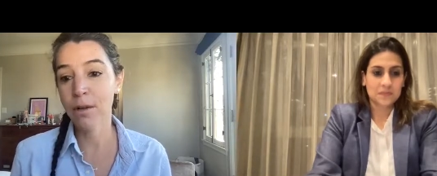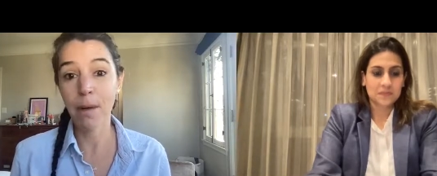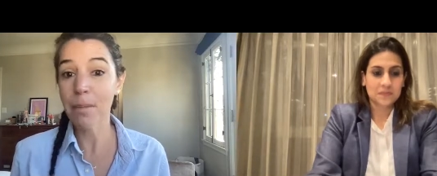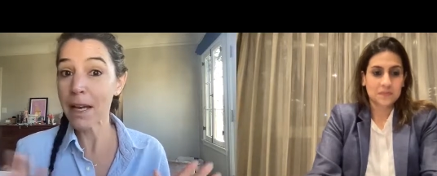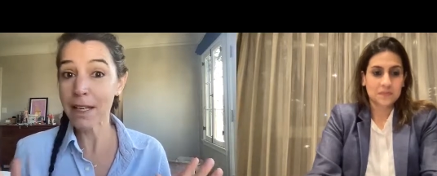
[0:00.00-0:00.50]

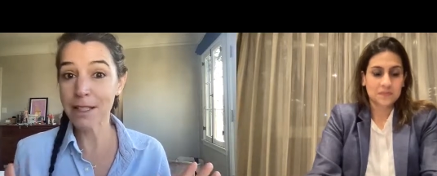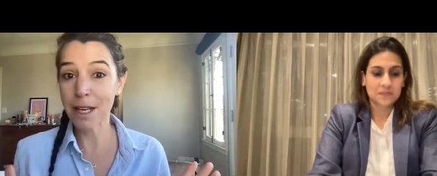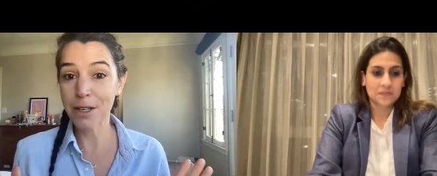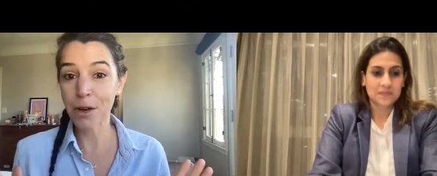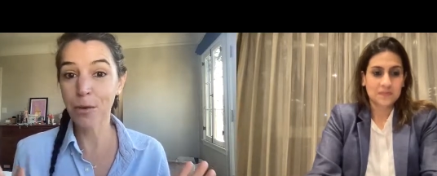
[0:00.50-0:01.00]
Speaker 1: and my kids
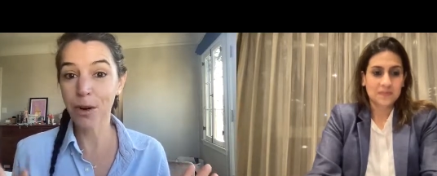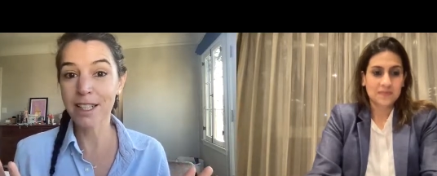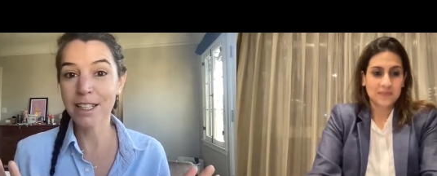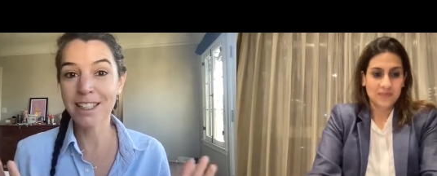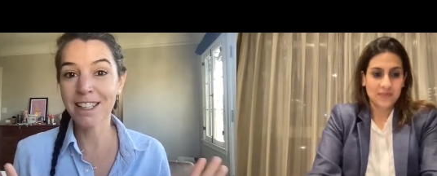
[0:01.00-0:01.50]
had no
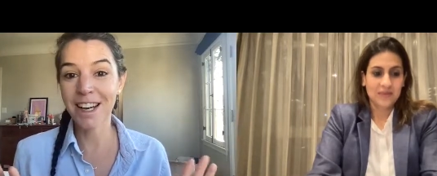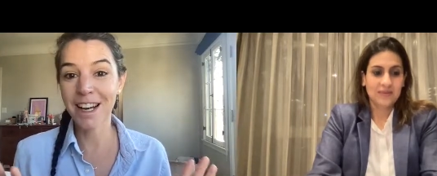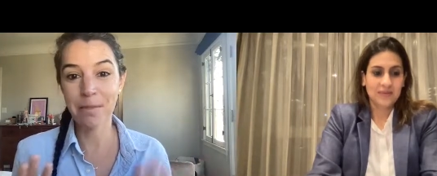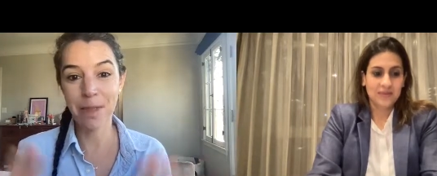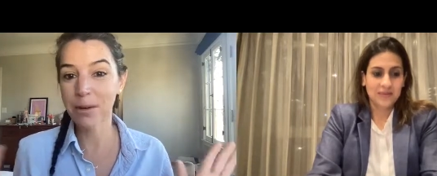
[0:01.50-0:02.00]
worries.
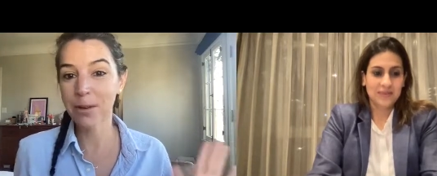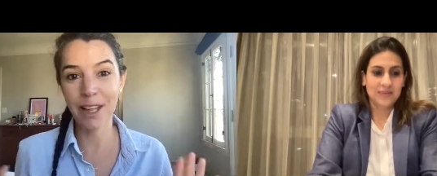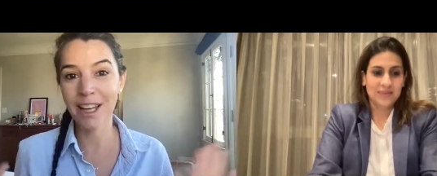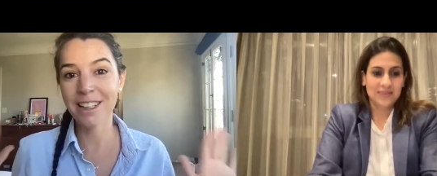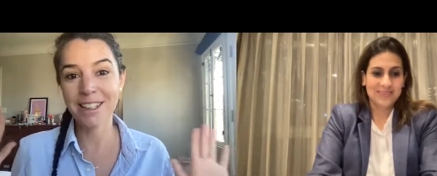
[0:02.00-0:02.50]
They
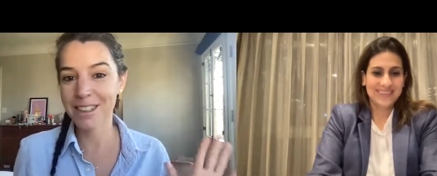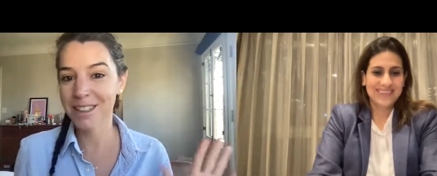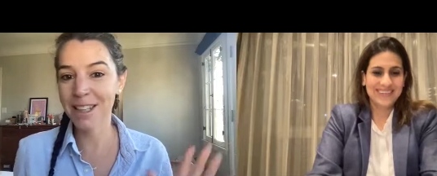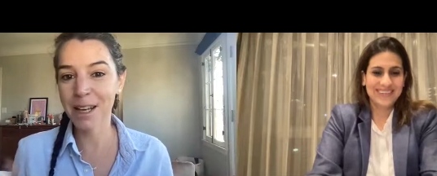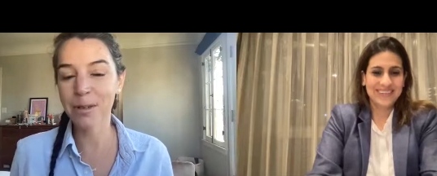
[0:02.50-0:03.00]
were
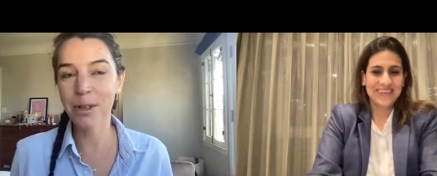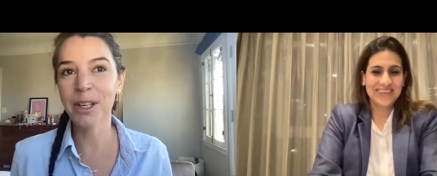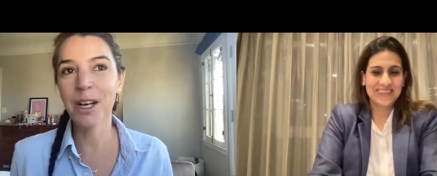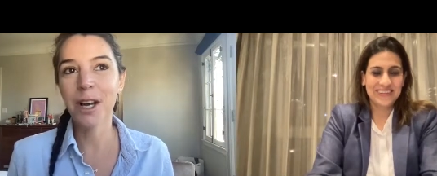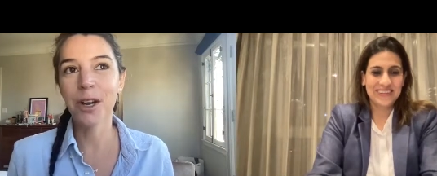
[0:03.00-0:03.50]

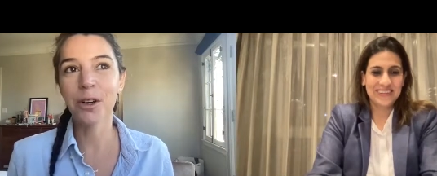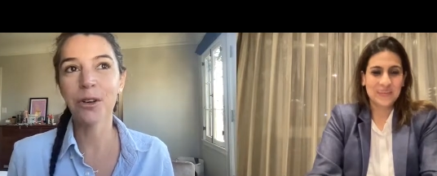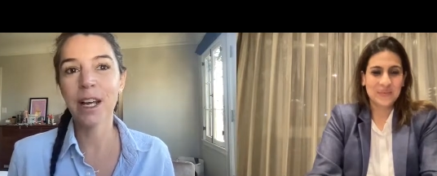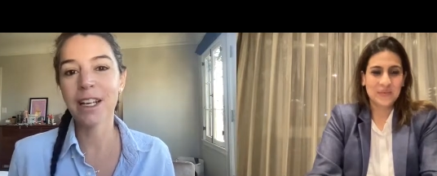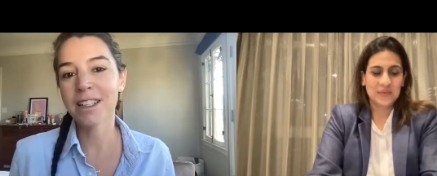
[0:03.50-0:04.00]

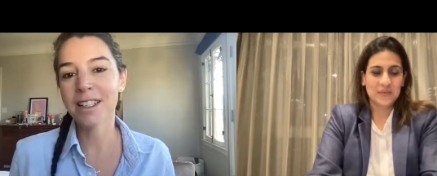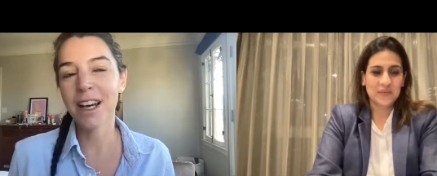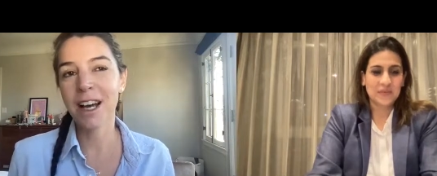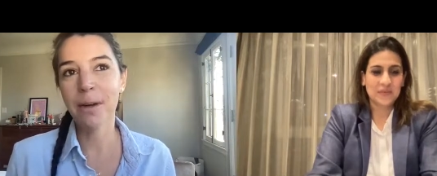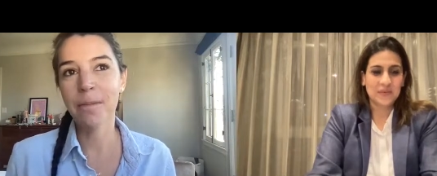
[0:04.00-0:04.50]
great.
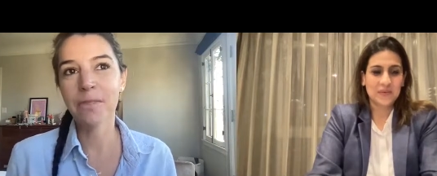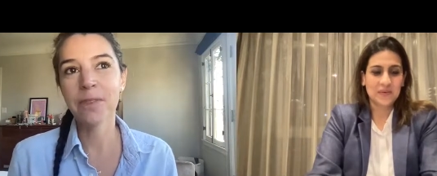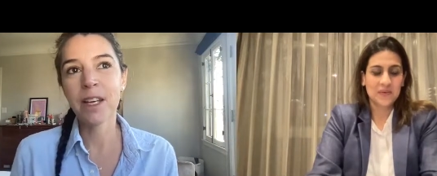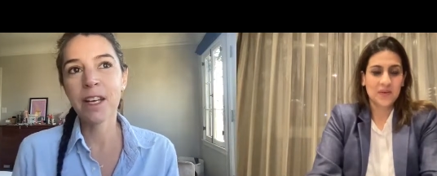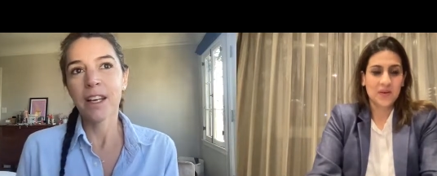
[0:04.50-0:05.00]

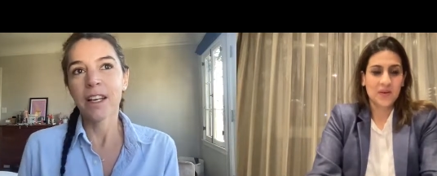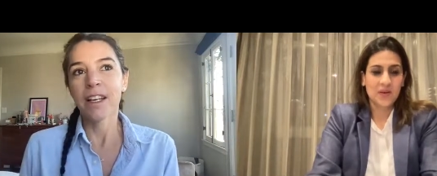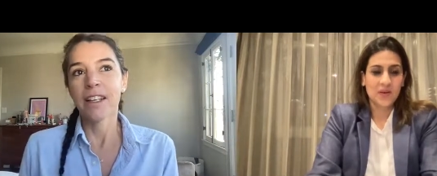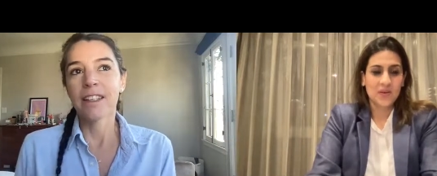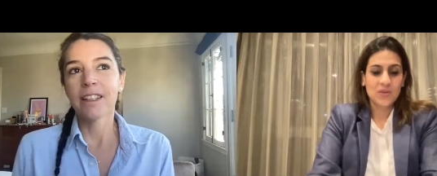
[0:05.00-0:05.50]

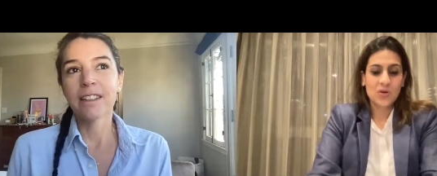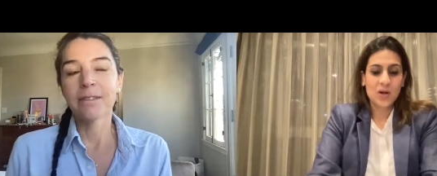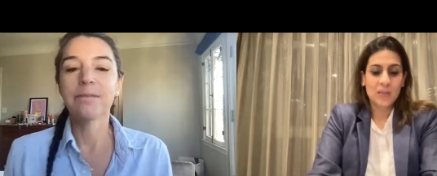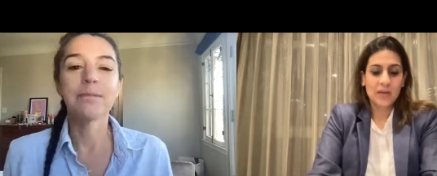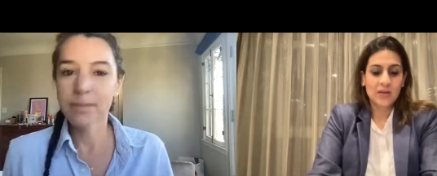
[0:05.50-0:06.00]
Speaker 2: So
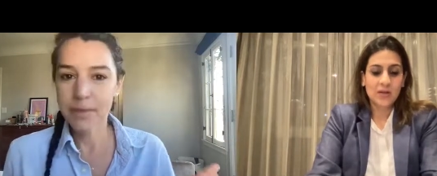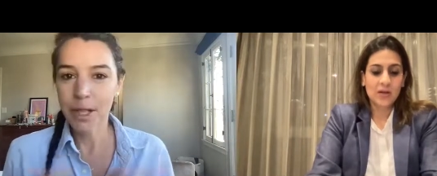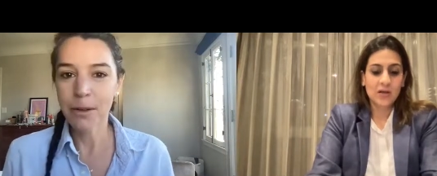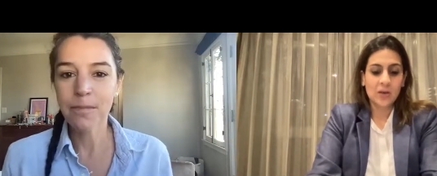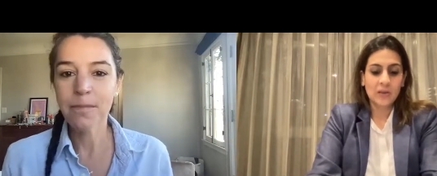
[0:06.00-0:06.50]
coming
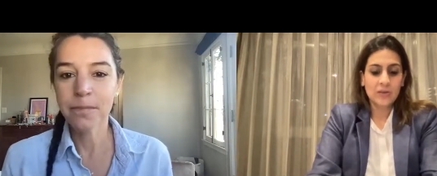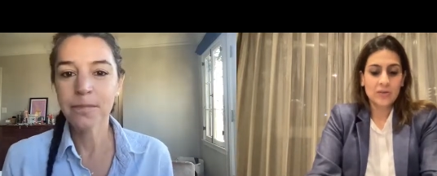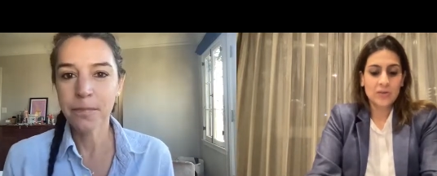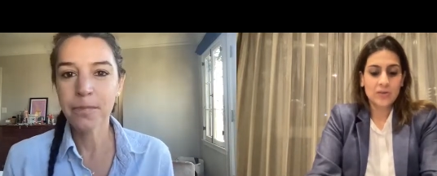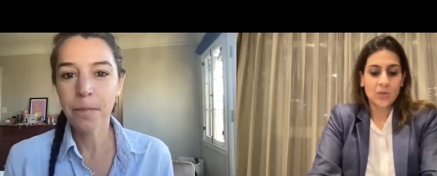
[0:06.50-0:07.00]

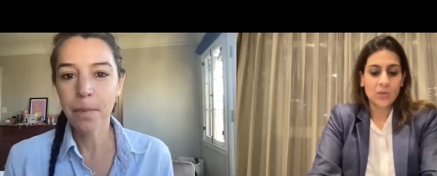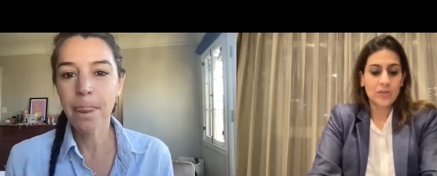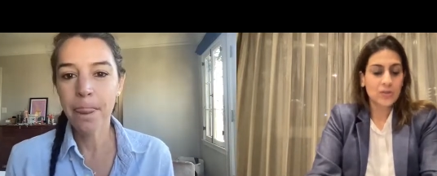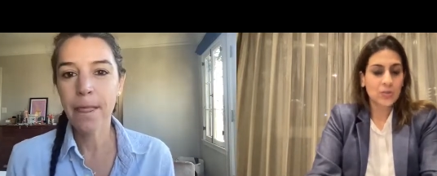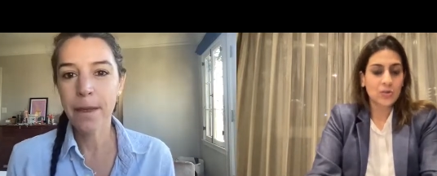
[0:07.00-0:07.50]
to this whole
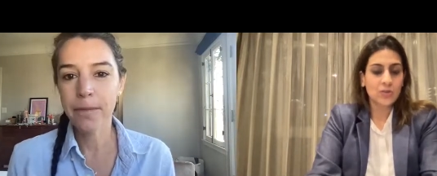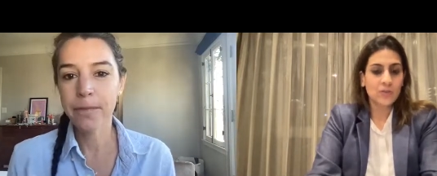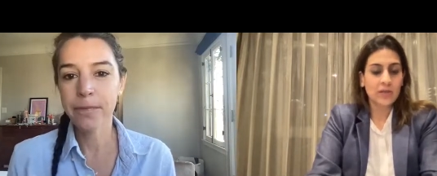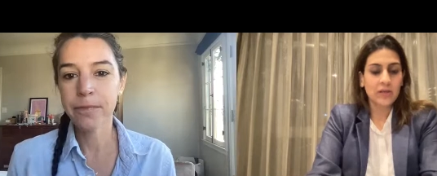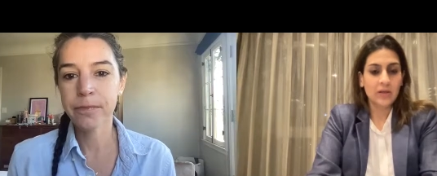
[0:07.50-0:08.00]
social
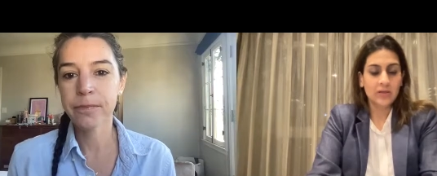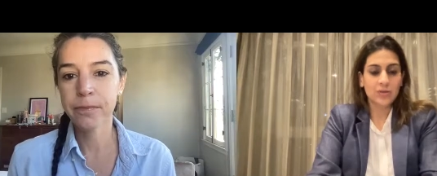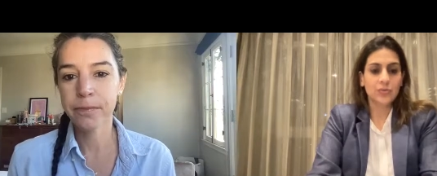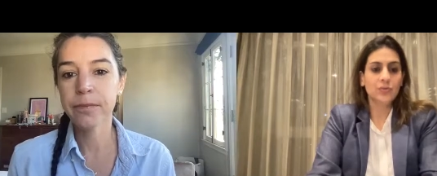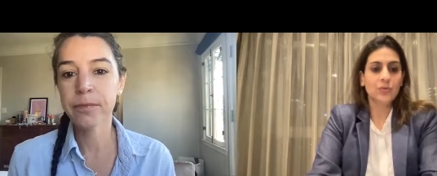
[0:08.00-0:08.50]
media
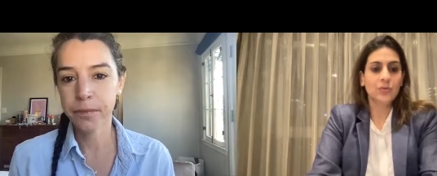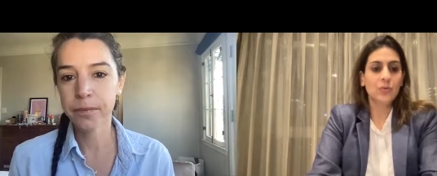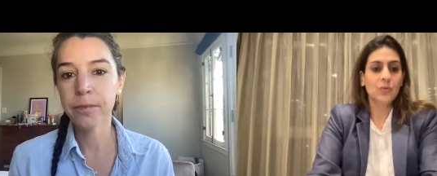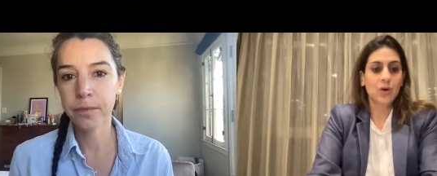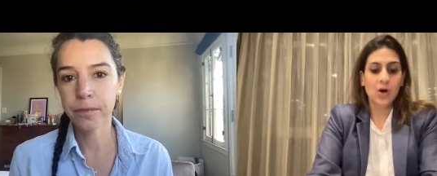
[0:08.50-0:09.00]
issue, you
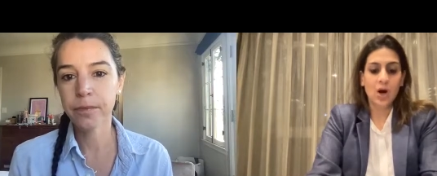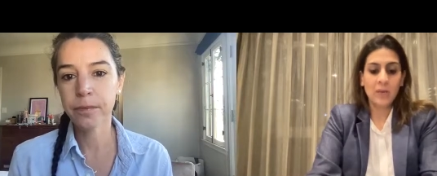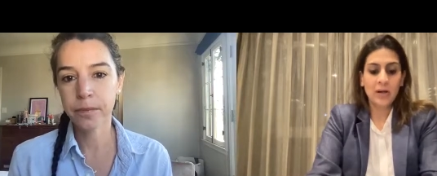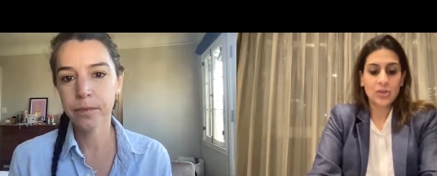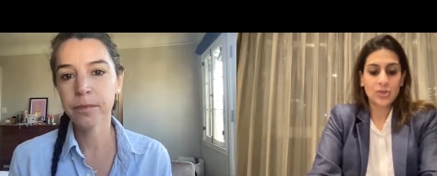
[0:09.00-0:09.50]
know, how
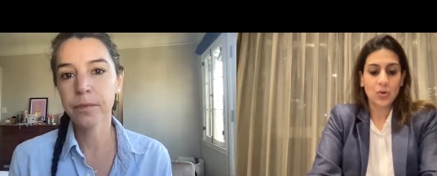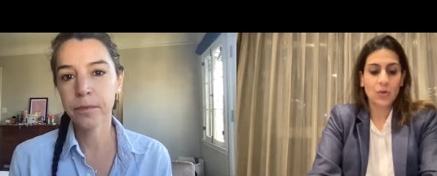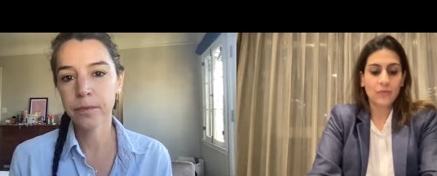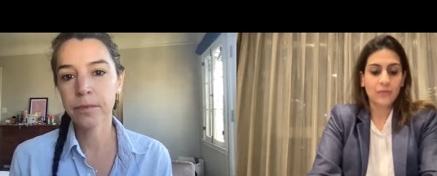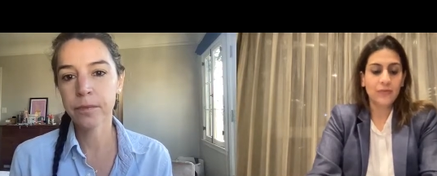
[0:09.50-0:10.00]
much
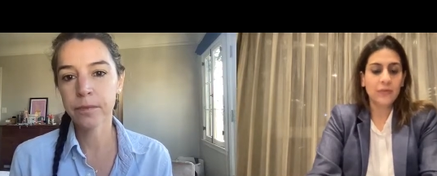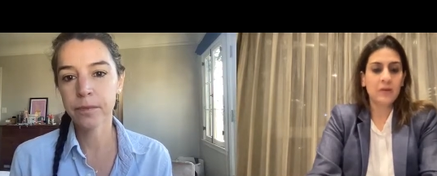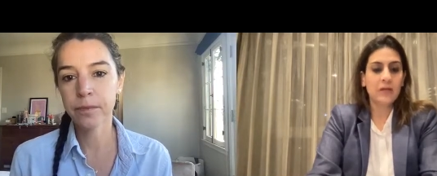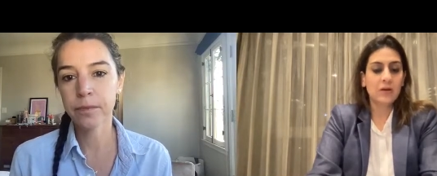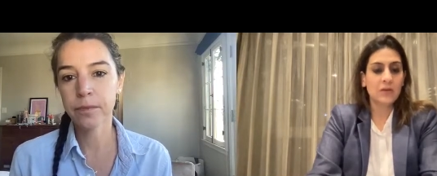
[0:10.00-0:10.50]
of the
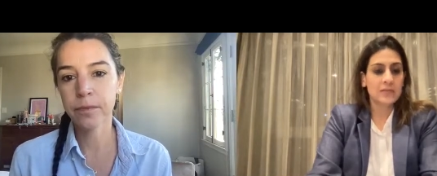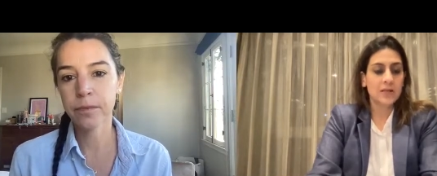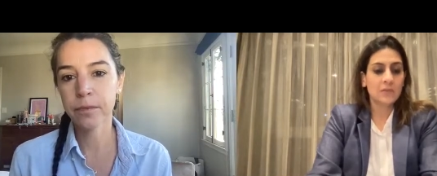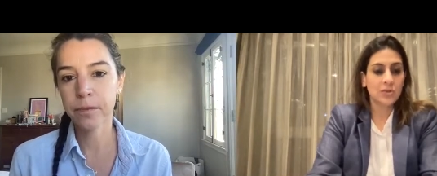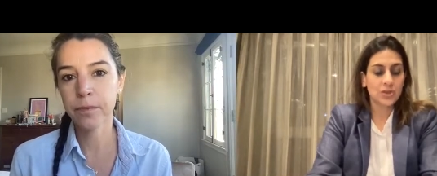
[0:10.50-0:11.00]
media
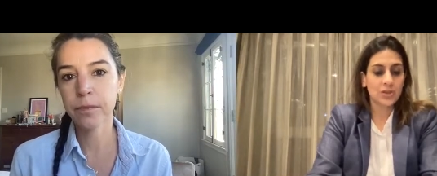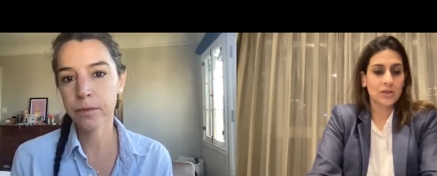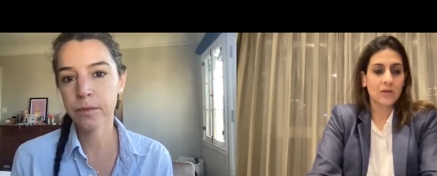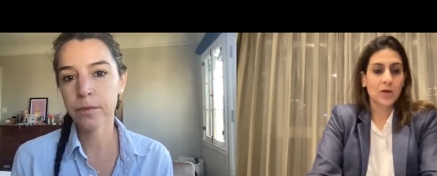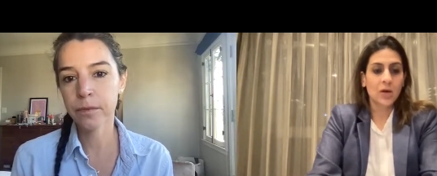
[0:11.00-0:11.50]
consumption,